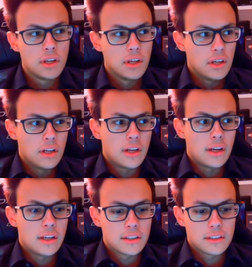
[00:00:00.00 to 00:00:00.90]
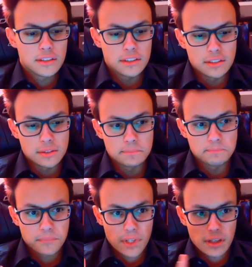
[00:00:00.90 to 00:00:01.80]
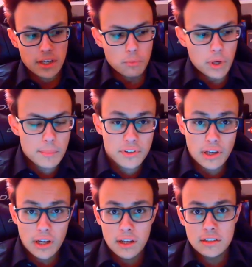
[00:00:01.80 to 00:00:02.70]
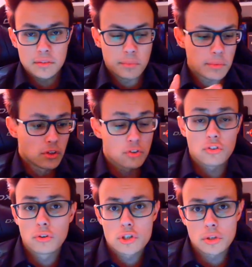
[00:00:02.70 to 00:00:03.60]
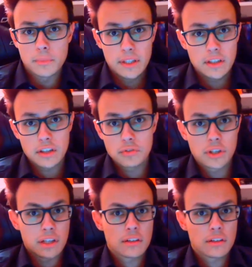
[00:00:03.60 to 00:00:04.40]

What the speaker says: their website, maybe also social media, to get